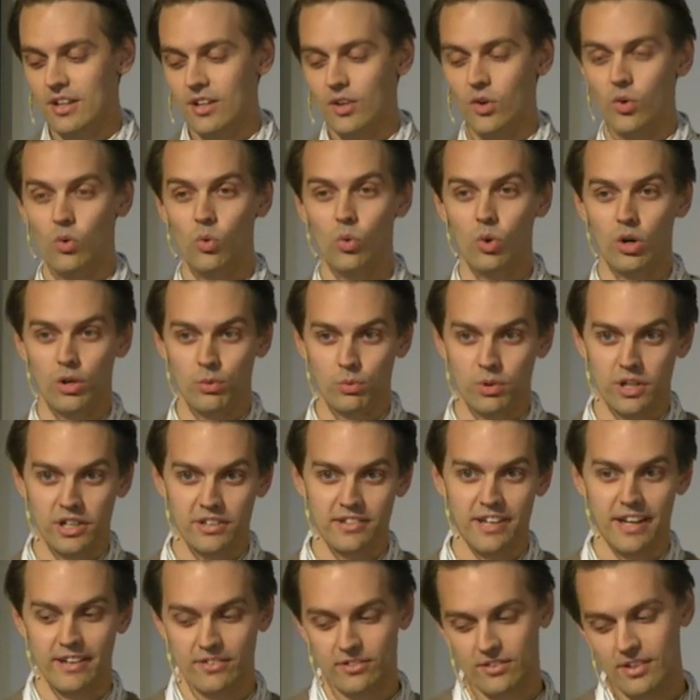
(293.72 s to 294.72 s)
or where
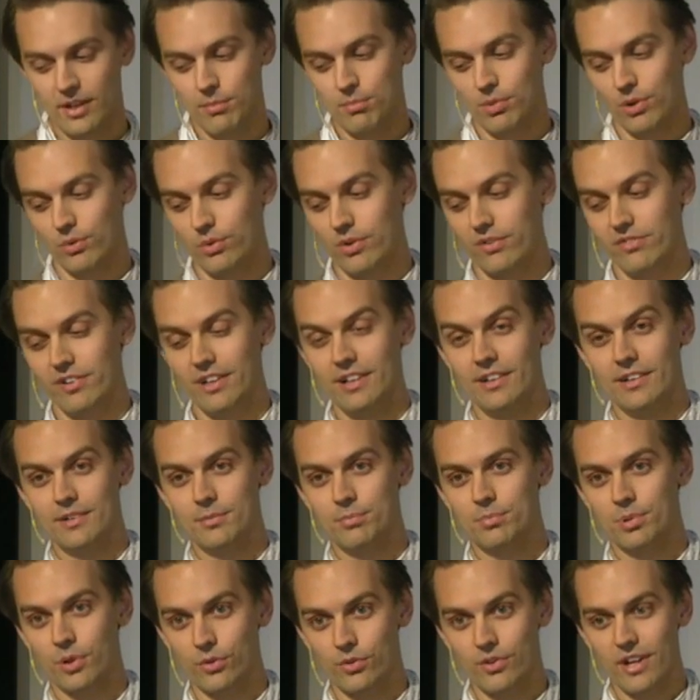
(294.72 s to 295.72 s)
text can be revealed
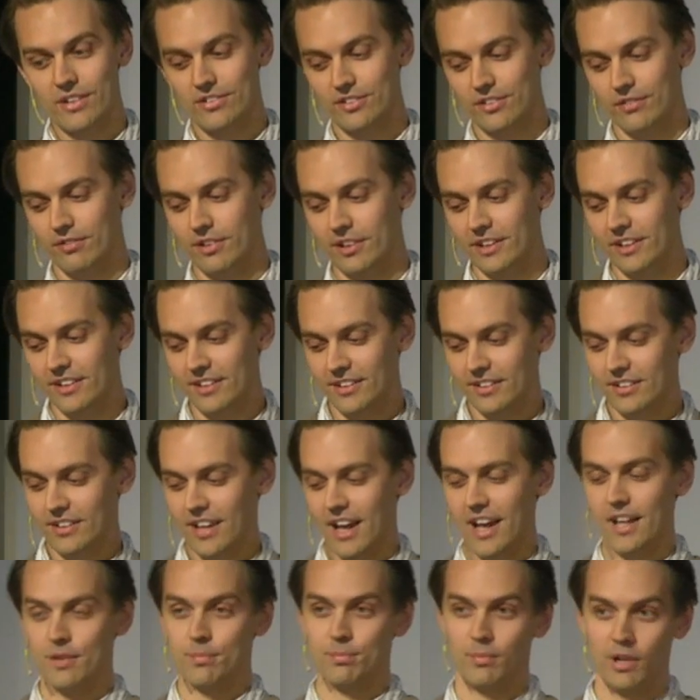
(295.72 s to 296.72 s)
progressively
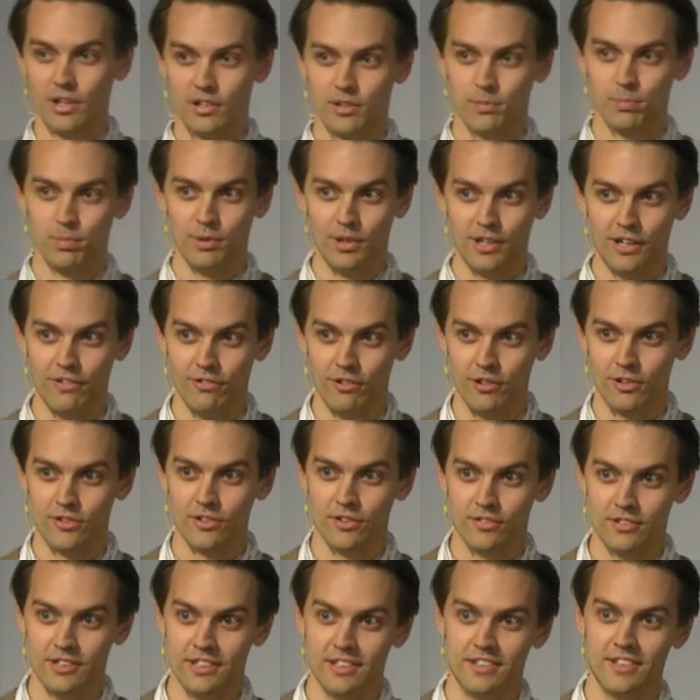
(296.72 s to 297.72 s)
at multiple levels
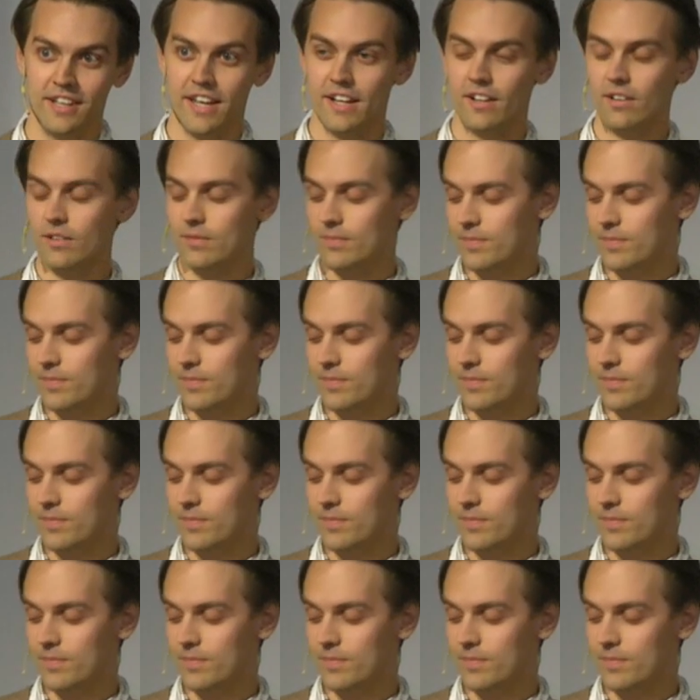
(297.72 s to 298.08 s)
of detail.